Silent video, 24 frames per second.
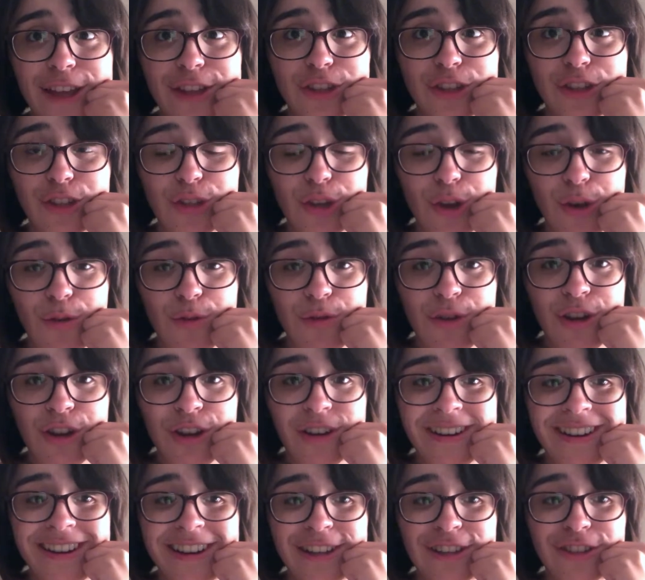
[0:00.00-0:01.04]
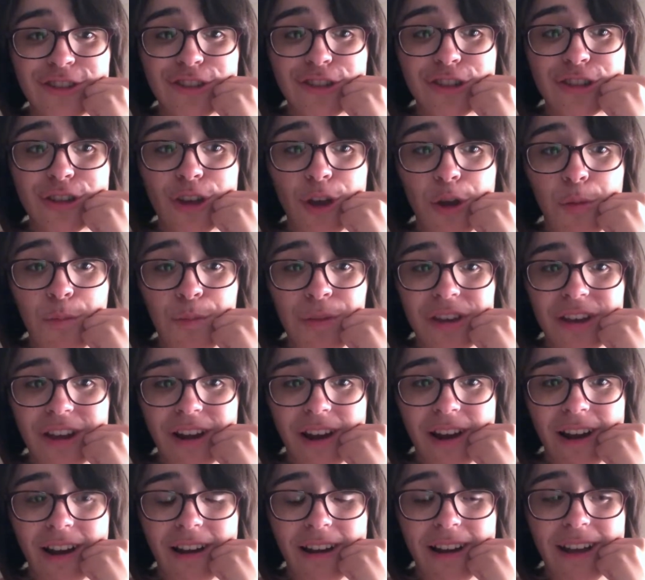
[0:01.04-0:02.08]
so good, so
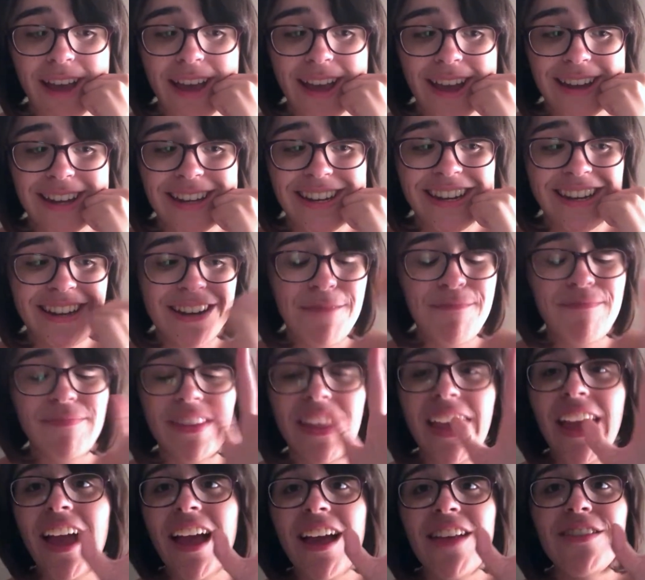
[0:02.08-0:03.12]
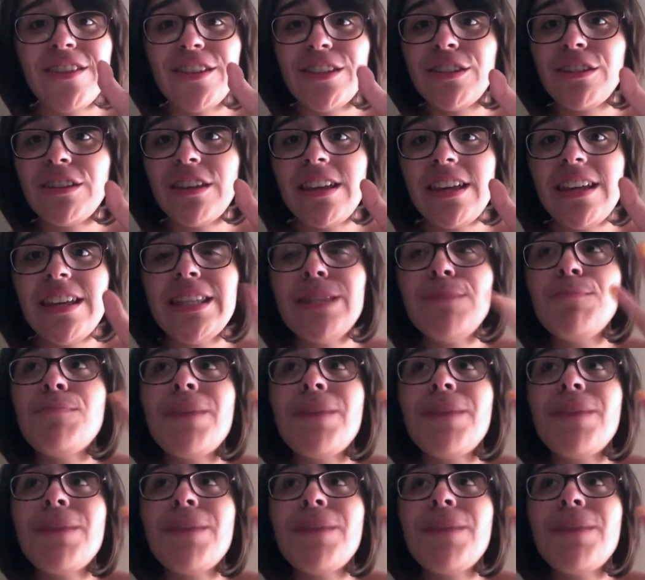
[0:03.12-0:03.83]
pure, and he's